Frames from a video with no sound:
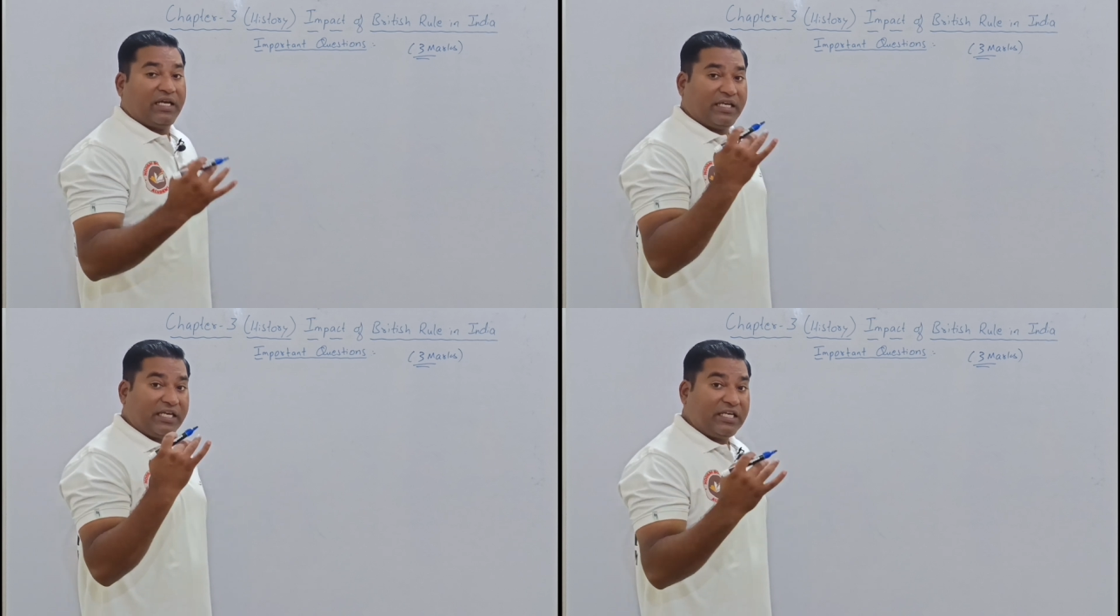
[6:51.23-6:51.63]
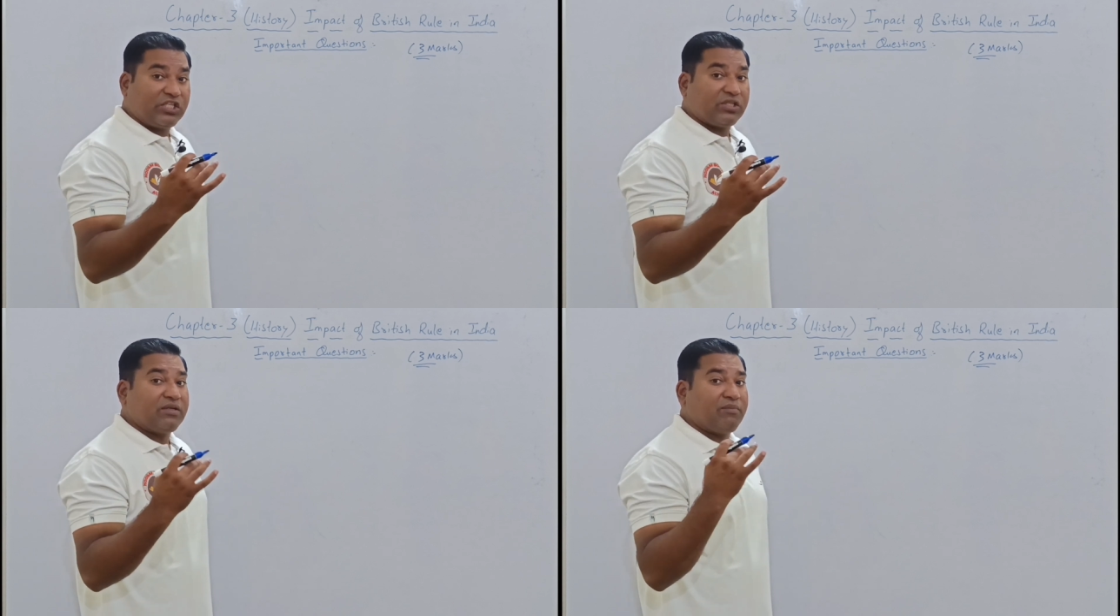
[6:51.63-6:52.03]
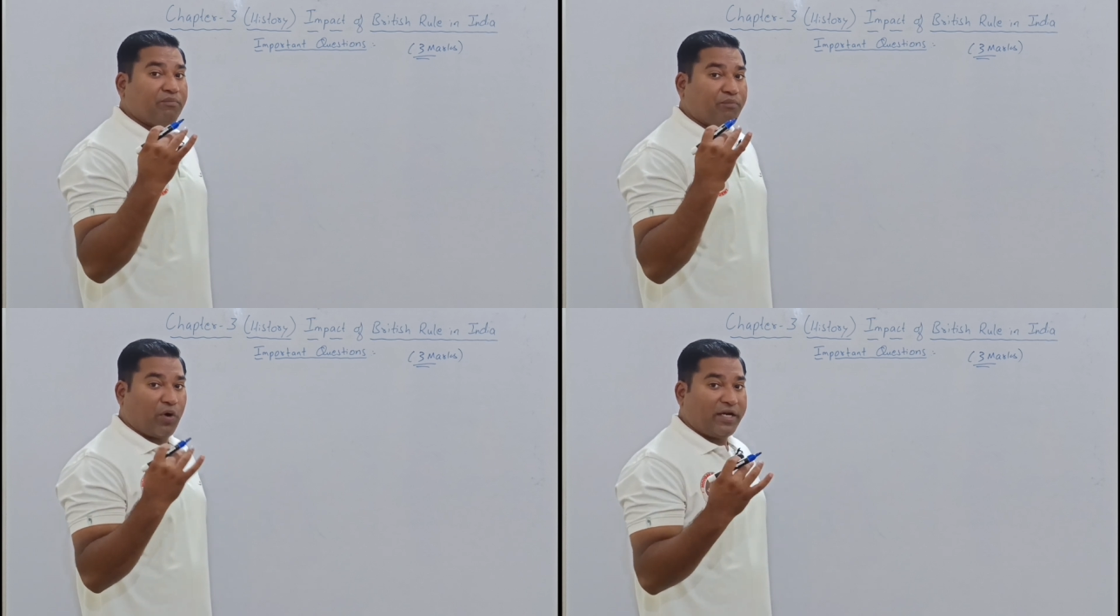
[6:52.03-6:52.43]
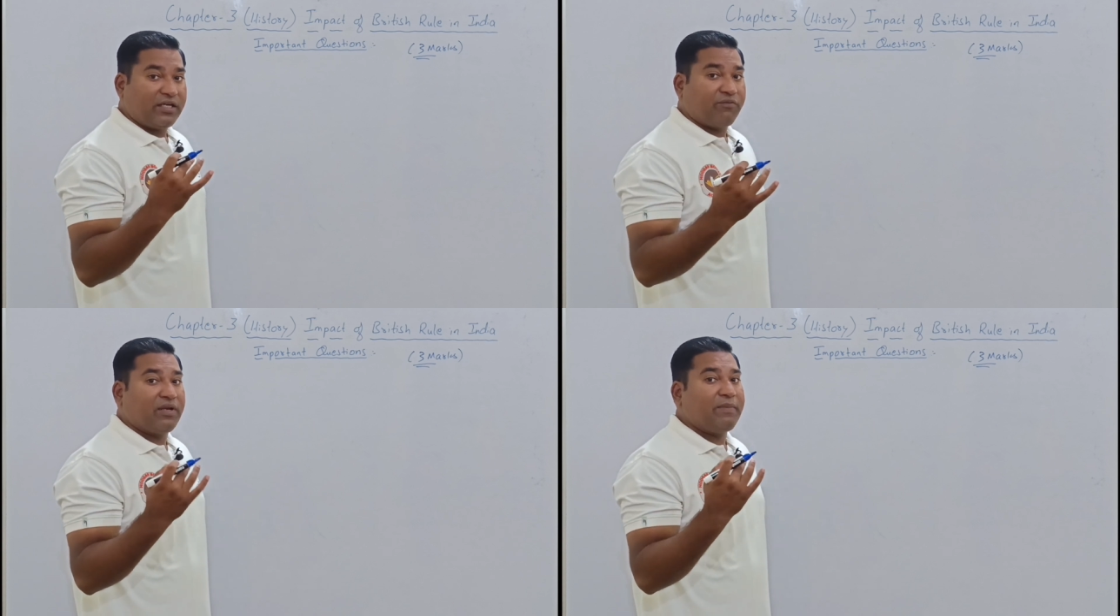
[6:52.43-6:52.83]
Each
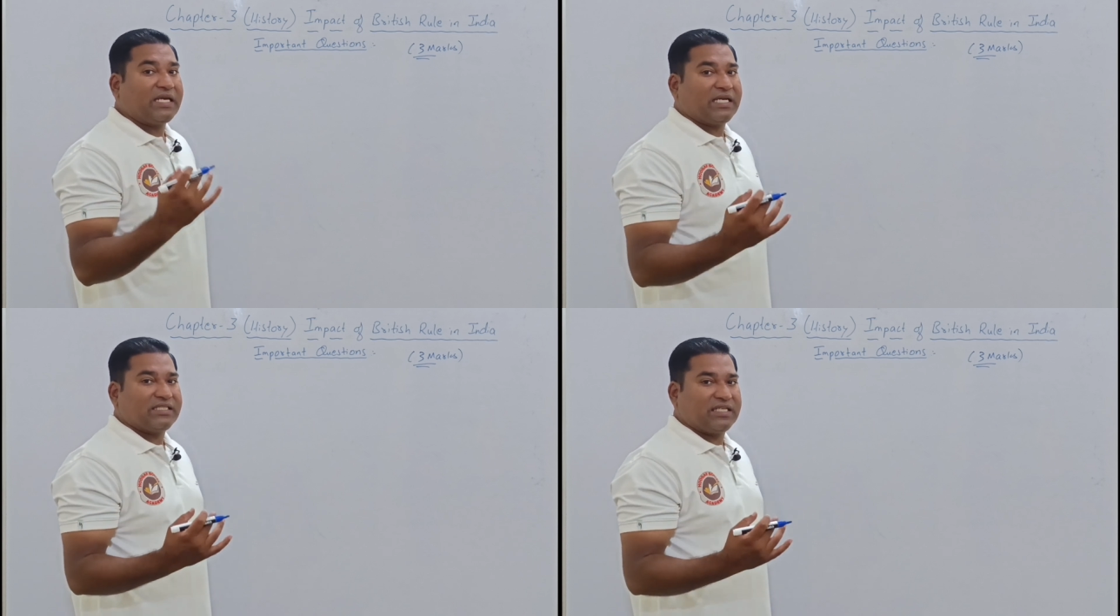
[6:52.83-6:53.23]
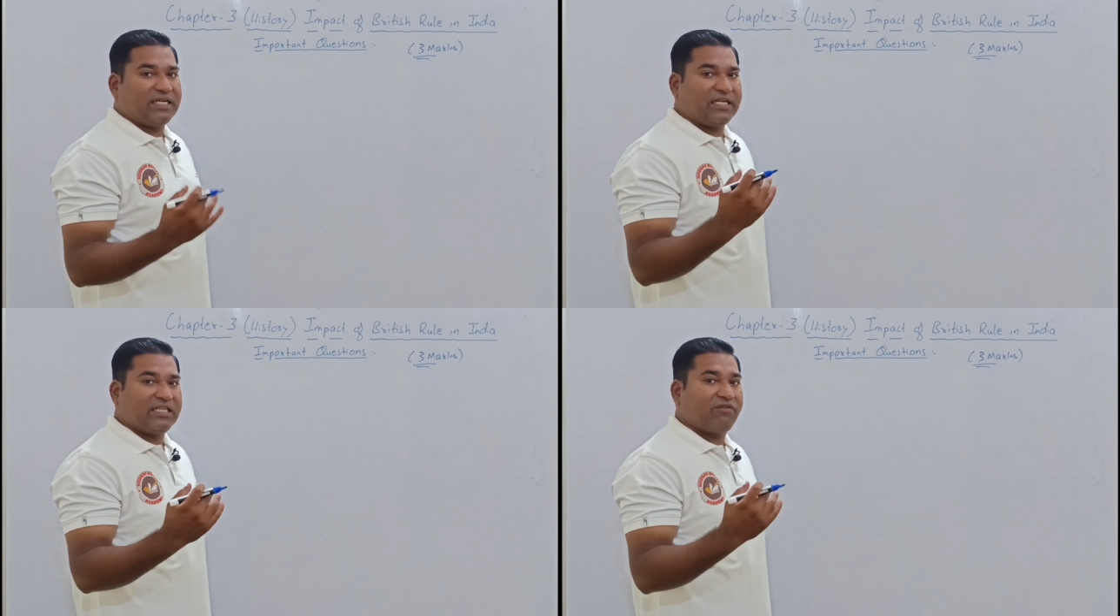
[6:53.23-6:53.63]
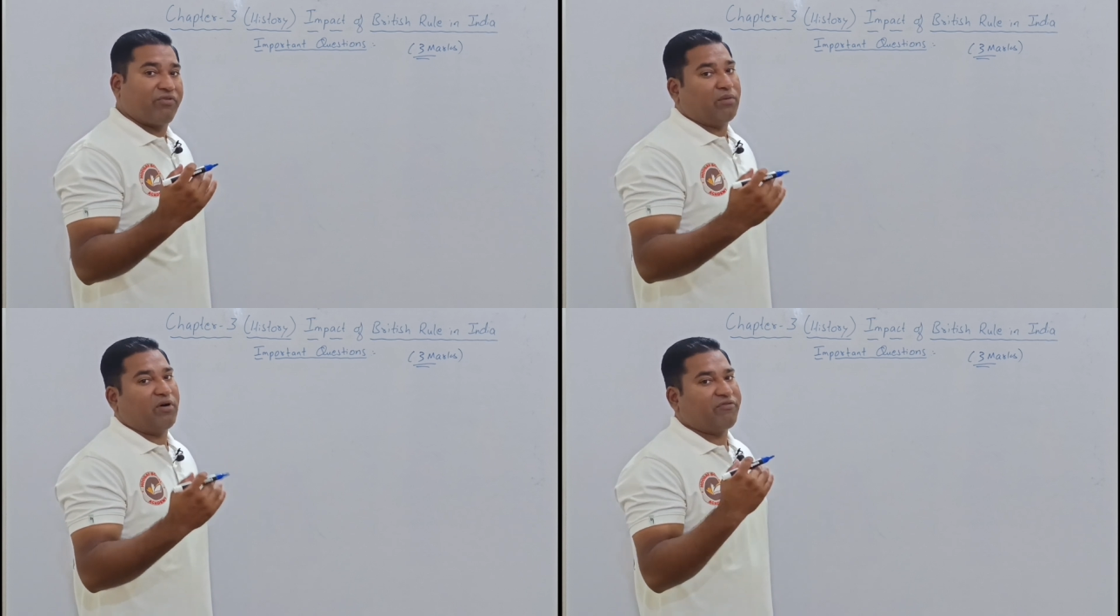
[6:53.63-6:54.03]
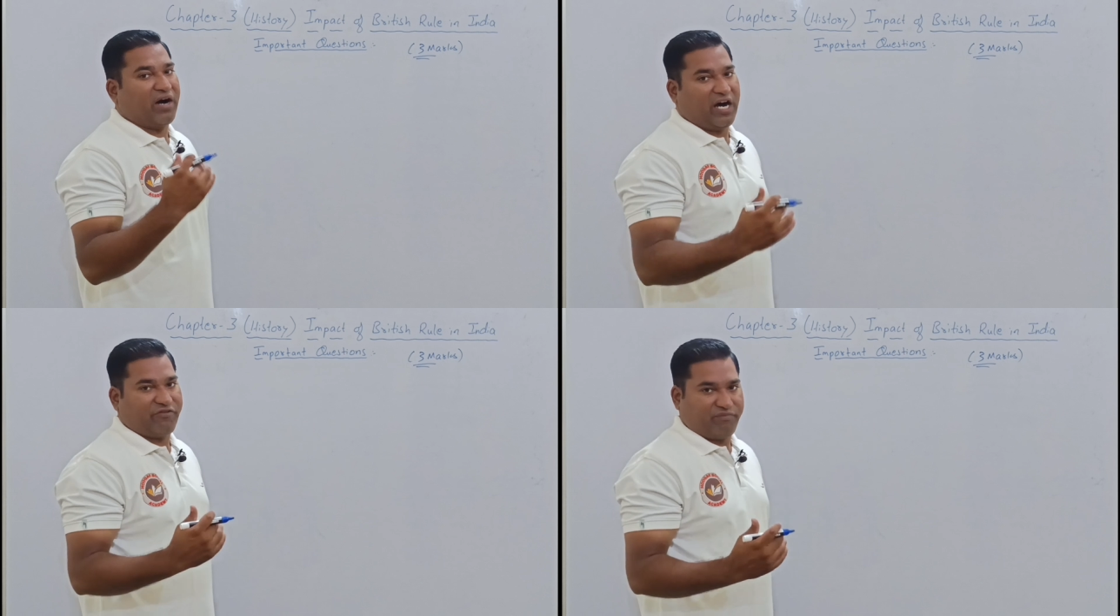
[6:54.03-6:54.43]
point will be considered in the form of
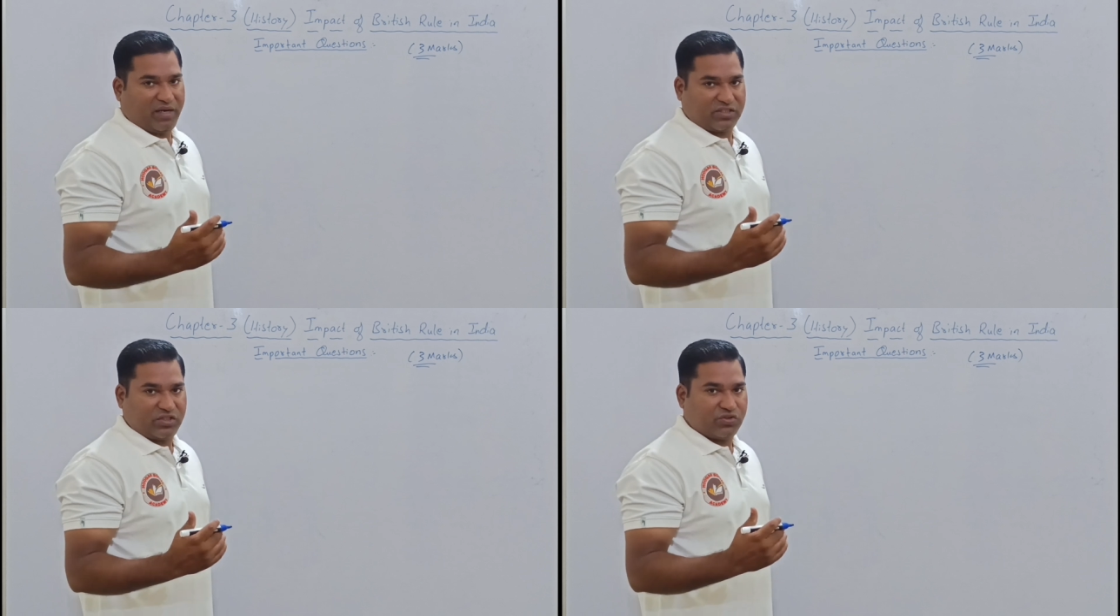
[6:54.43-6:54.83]
half marks.